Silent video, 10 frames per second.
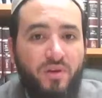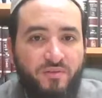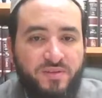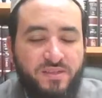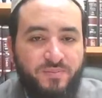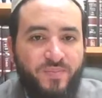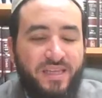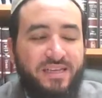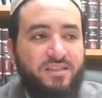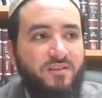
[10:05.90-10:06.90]
prophecy.
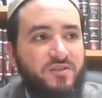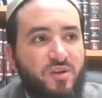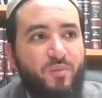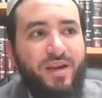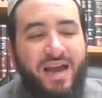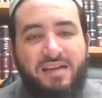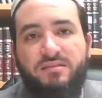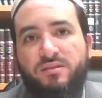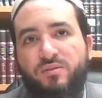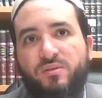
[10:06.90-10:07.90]
So if someone
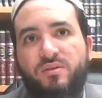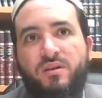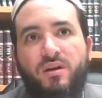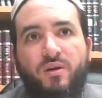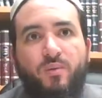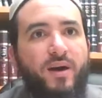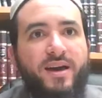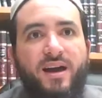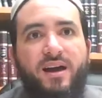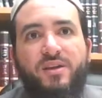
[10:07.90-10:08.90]
asks you,
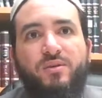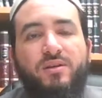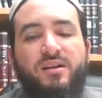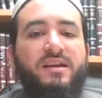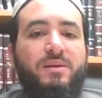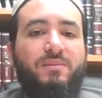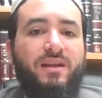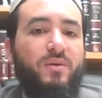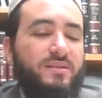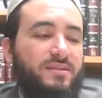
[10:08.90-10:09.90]
why are you learning
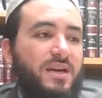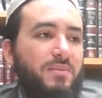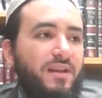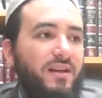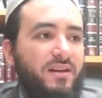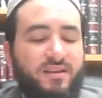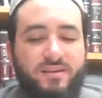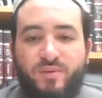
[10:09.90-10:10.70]
Kabbalah? What is the Kabbalah?